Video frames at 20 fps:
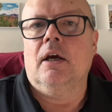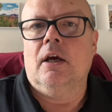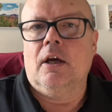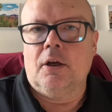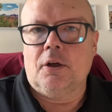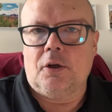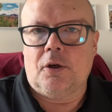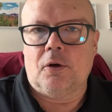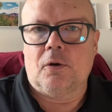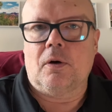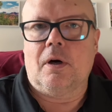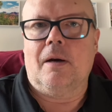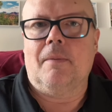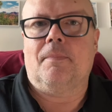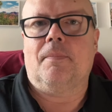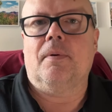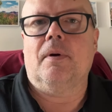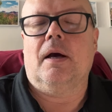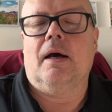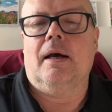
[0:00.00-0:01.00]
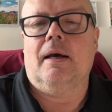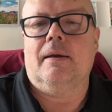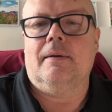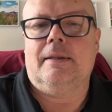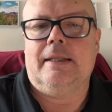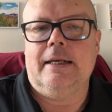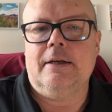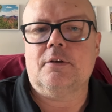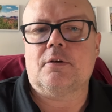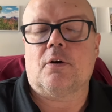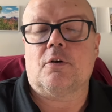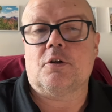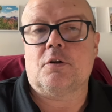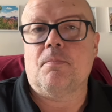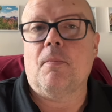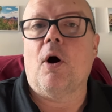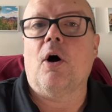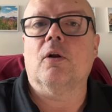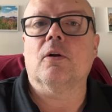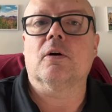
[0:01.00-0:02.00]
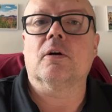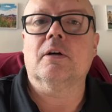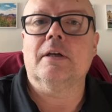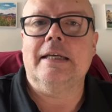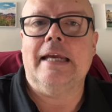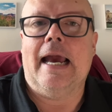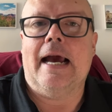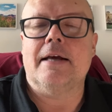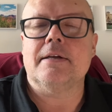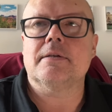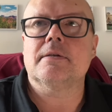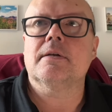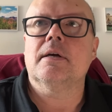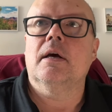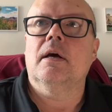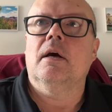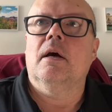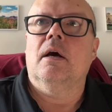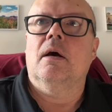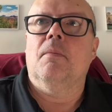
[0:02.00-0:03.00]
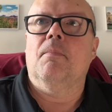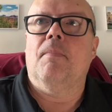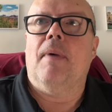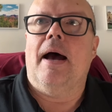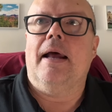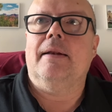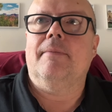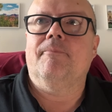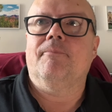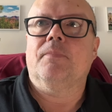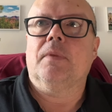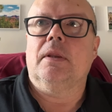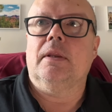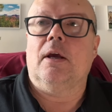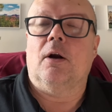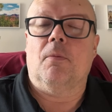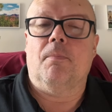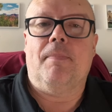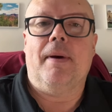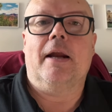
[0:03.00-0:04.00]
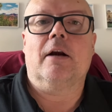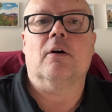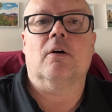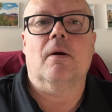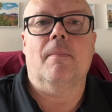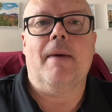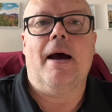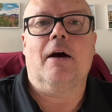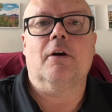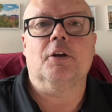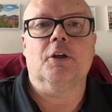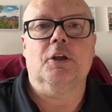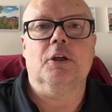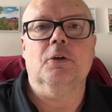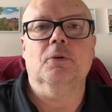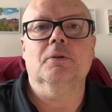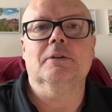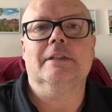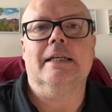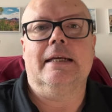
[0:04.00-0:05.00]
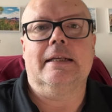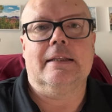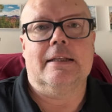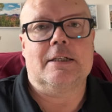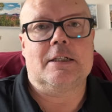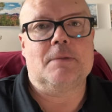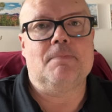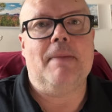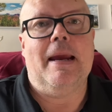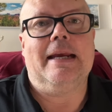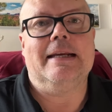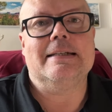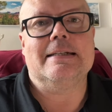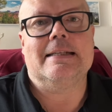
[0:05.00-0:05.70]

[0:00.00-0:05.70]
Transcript: Europe, things are smaller, yes, but they're better about using the space